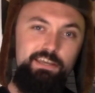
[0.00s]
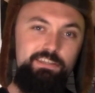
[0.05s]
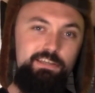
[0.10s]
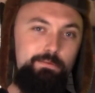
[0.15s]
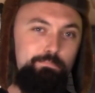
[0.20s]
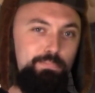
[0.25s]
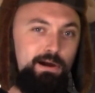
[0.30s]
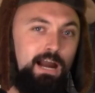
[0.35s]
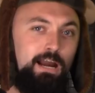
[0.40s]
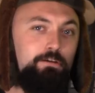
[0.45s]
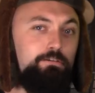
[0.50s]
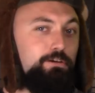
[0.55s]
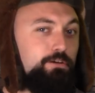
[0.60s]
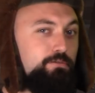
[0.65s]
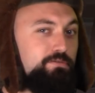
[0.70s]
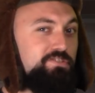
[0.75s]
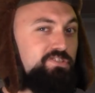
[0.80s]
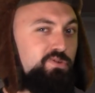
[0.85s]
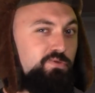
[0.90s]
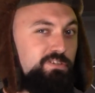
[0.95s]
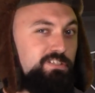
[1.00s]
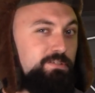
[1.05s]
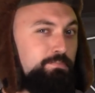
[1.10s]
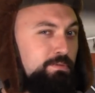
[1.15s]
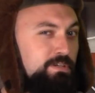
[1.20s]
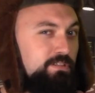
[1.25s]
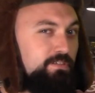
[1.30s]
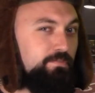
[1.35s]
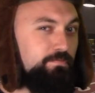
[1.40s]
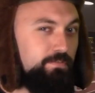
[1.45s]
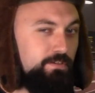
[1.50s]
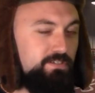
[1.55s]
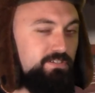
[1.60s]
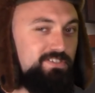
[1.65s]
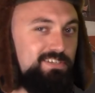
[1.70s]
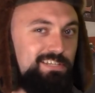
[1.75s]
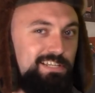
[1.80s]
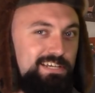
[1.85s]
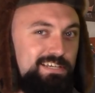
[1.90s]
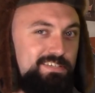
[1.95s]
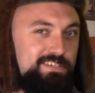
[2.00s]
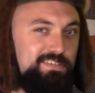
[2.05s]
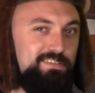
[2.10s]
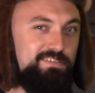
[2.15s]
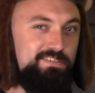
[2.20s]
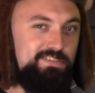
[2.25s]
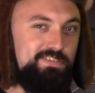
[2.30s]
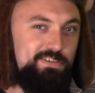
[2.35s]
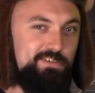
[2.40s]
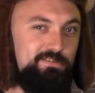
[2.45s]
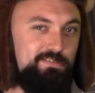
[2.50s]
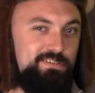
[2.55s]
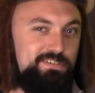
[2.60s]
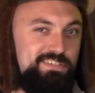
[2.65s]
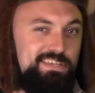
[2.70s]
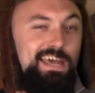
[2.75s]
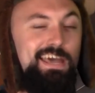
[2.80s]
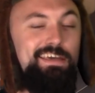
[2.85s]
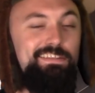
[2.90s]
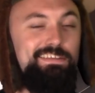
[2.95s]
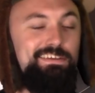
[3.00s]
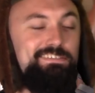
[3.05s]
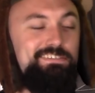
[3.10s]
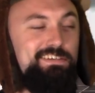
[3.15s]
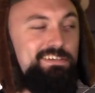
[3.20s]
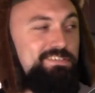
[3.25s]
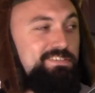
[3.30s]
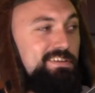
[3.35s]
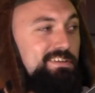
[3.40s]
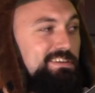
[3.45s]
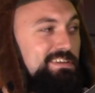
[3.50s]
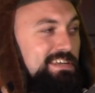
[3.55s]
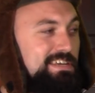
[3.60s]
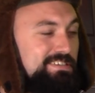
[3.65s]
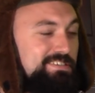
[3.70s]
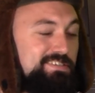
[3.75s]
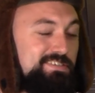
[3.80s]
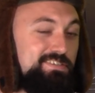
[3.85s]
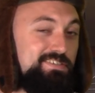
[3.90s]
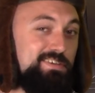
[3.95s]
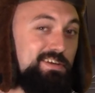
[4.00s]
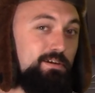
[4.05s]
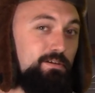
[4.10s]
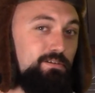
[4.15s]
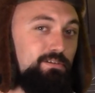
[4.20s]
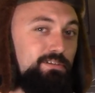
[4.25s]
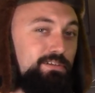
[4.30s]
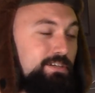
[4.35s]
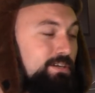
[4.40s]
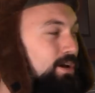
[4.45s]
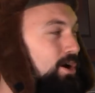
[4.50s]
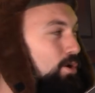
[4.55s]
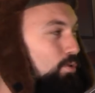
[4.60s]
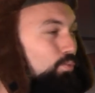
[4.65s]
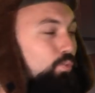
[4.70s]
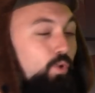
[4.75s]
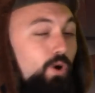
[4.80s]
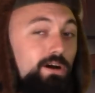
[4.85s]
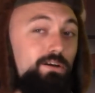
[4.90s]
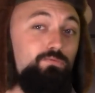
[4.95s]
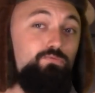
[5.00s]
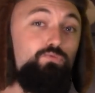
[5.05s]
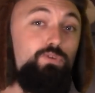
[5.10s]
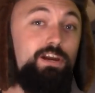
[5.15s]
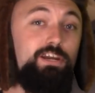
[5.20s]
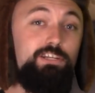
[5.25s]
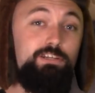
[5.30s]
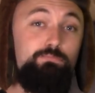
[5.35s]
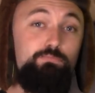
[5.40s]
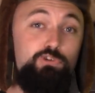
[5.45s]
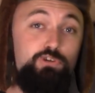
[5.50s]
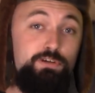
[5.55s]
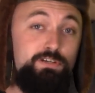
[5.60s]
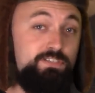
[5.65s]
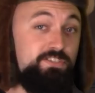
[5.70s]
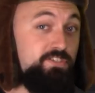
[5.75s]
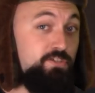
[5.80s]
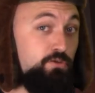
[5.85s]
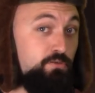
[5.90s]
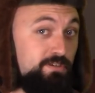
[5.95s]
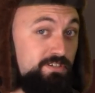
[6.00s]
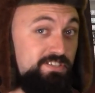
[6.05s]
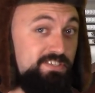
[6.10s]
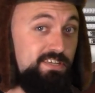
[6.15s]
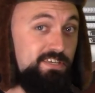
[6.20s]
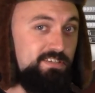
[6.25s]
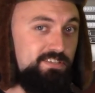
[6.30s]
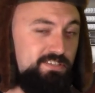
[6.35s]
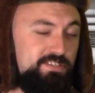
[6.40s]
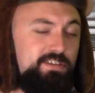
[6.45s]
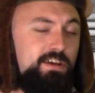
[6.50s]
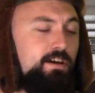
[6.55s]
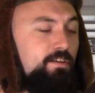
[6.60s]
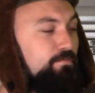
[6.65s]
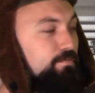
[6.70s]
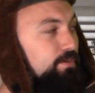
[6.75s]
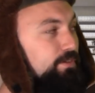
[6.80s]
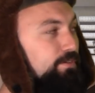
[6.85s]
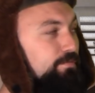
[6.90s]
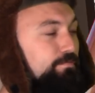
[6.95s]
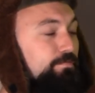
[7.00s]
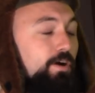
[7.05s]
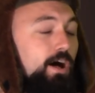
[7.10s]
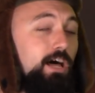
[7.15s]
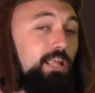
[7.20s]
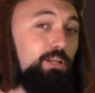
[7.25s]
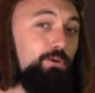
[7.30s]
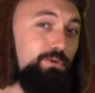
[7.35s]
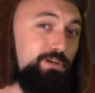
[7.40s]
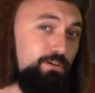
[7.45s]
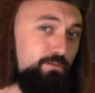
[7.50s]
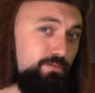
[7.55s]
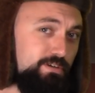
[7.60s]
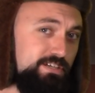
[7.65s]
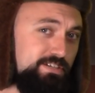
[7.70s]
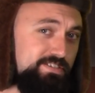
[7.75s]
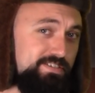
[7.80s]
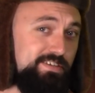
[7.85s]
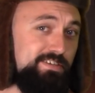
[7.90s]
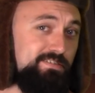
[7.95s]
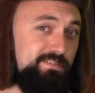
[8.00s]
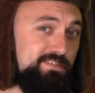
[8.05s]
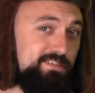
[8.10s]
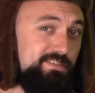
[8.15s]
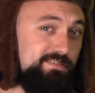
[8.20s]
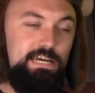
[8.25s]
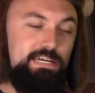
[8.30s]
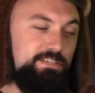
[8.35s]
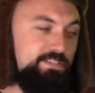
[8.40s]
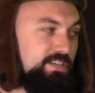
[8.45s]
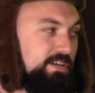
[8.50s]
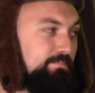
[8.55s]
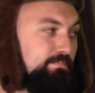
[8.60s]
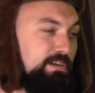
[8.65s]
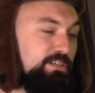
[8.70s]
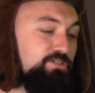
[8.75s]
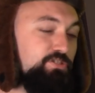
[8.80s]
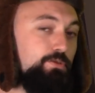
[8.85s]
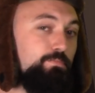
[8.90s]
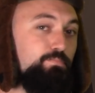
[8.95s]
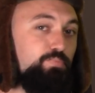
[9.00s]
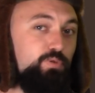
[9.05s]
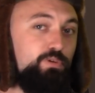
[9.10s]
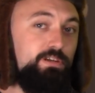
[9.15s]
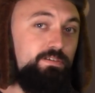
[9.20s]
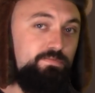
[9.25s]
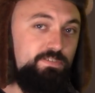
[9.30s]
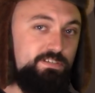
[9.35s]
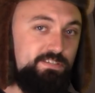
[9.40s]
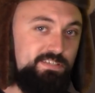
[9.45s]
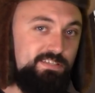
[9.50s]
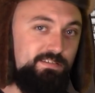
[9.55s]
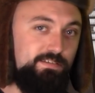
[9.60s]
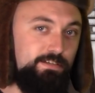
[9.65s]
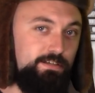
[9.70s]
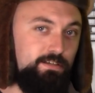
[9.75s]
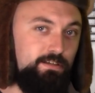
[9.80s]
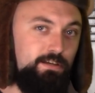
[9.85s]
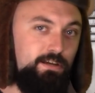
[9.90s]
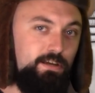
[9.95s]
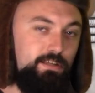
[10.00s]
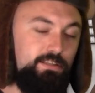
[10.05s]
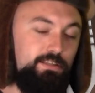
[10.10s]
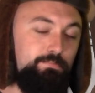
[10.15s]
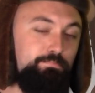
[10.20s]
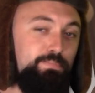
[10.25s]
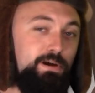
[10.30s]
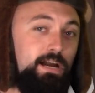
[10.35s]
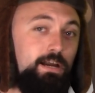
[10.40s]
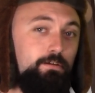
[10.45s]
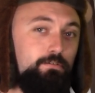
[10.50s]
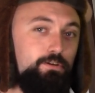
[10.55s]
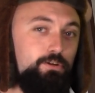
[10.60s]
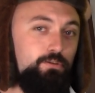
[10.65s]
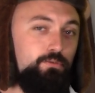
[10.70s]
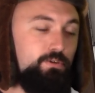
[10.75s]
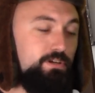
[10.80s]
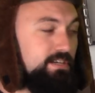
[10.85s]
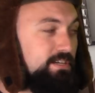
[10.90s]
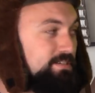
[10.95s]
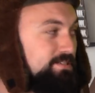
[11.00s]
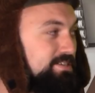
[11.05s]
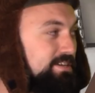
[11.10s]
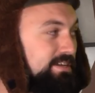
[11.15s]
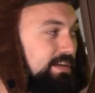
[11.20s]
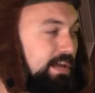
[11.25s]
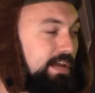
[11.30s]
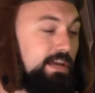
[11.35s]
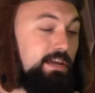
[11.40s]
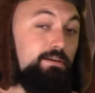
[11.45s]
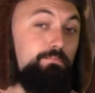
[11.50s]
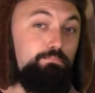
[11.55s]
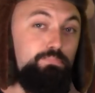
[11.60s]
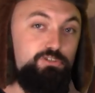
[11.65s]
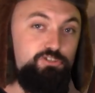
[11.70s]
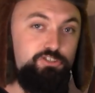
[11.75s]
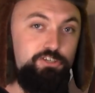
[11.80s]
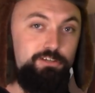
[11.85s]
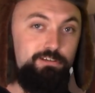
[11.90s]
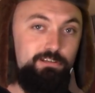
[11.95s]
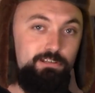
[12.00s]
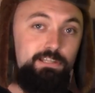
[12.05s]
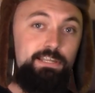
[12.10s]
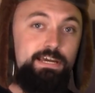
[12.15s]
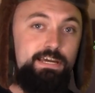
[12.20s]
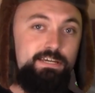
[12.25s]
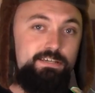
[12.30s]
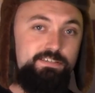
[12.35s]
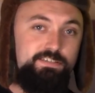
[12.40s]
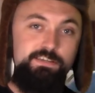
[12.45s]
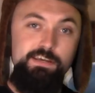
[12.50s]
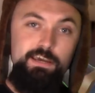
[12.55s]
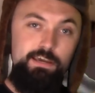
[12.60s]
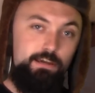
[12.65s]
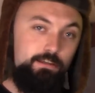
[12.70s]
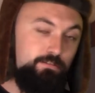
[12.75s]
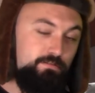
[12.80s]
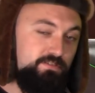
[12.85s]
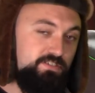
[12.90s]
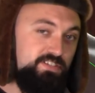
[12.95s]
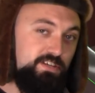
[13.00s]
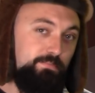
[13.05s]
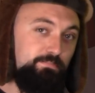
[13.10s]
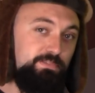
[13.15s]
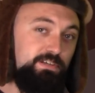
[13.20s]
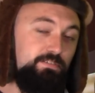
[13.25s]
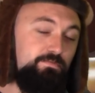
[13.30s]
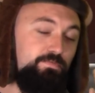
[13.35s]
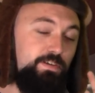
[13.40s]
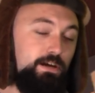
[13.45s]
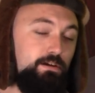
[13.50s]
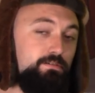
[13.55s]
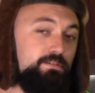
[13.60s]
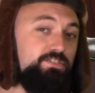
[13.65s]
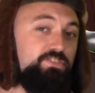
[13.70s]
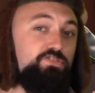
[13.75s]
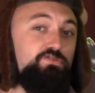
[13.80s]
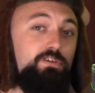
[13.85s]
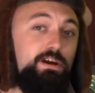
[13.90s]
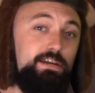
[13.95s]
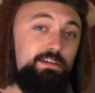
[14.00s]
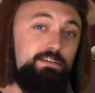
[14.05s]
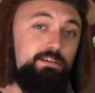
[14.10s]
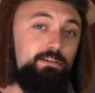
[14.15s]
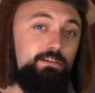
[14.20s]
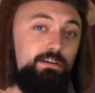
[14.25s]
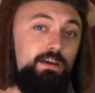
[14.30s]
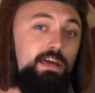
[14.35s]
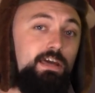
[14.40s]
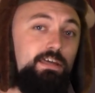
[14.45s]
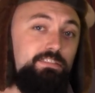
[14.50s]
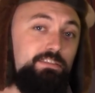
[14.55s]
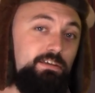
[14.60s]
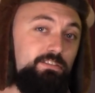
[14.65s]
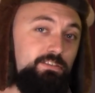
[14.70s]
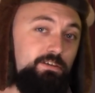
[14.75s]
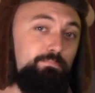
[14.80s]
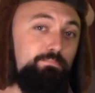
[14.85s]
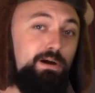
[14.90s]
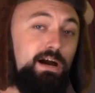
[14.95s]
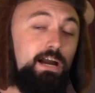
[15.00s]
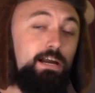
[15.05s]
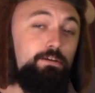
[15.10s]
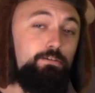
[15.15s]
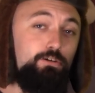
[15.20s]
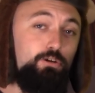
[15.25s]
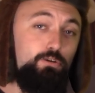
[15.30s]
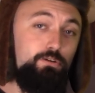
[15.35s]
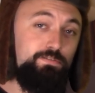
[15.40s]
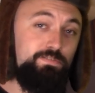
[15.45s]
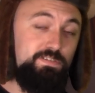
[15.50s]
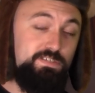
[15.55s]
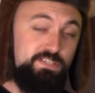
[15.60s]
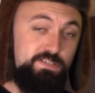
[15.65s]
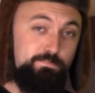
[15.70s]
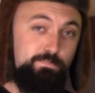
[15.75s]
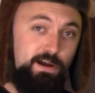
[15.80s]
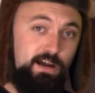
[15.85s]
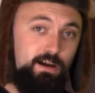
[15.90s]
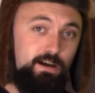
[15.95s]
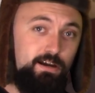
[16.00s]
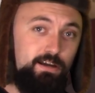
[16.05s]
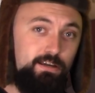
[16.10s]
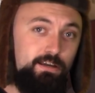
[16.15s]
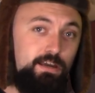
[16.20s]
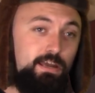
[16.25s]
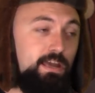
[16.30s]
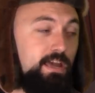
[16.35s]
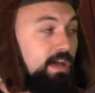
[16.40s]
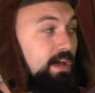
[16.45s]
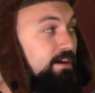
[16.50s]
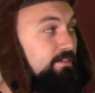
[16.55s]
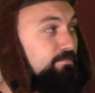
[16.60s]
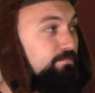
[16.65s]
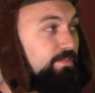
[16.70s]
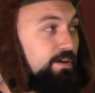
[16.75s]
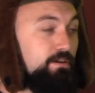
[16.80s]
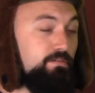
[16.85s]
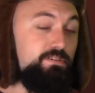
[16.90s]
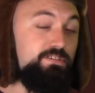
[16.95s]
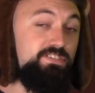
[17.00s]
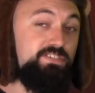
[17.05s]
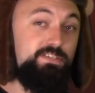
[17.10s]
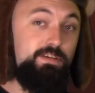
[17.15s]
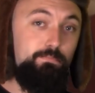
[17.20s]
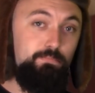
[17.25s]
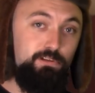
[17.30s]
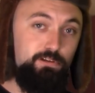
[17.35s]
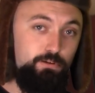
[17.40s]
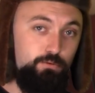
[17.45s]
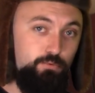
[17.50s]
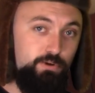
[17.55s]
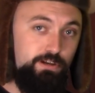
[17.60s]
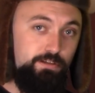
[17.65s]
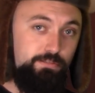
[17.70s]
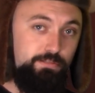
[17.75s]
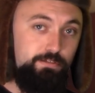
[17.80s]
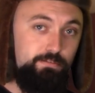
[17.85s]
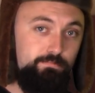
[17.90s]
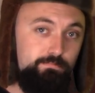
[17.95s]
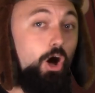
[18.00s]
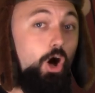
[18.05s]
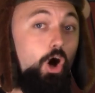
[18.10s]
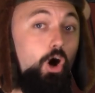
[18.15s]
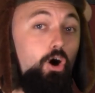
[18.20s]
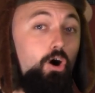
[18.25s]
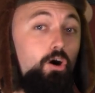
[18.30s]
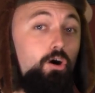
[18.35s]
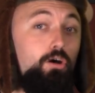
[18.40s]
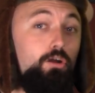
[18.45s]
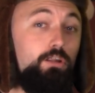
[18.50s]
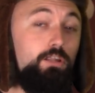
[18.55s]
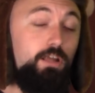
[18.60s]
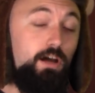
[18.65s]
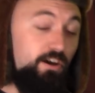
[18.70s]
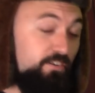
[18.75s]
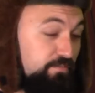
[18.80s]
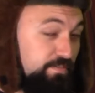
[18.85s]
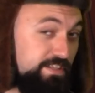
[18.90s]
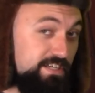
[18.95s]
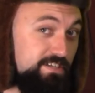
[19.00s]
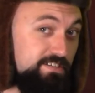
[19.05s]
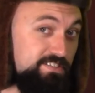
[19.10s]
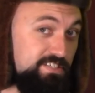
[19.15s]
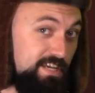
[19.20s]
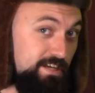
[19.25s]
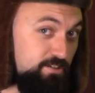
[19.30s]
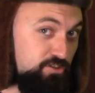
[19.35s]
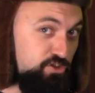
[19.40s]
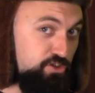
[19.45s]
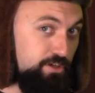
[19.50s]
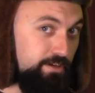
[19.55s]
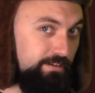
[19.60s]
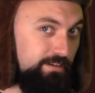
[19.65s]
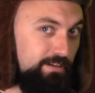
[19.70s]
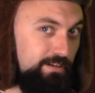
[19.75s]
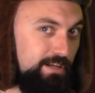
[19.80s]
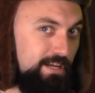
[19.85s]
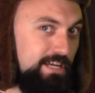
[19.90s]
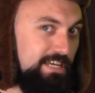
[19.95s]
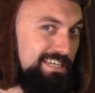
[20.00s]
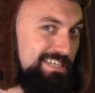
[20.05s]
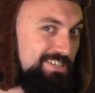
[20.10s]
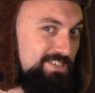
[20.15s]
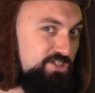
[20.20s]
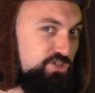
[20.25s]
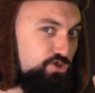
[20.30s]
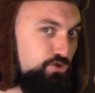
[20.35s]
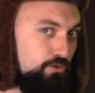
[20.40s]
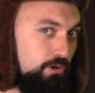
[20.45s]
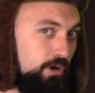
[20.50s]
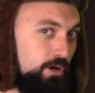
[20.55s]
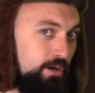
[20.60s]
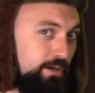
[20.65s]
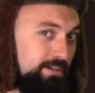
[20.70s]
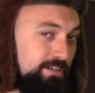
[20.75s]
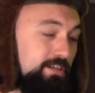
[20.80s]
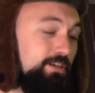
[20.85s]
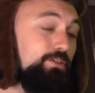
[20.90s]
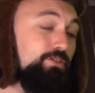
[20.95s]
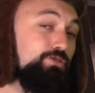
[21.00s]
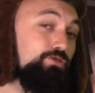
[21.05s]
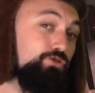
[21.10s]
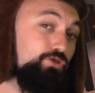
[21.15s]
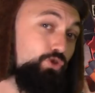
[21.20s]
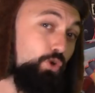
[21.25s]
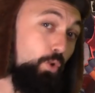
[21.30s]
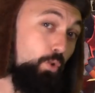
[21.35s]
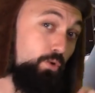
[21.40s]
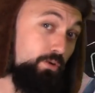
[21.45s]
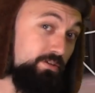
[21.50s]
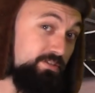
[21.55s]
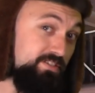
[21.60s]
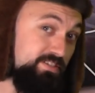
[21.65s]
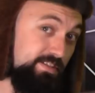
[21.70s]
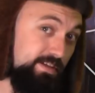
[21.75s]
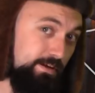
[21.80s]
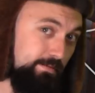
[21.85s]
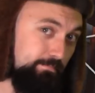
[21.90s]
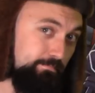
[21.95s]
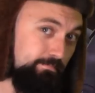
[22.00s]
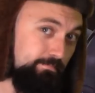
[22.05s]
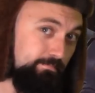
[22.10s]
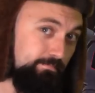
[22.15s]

and that Pyro is going to be the first class in the series that doesn't necessarily want random crits to exist, for the following reasons. As I mentioned previously, the Pyro is an ambushing class, and there's something very striking that the Pyro and the Spy have very similar with. All of the attention is drawn towards them.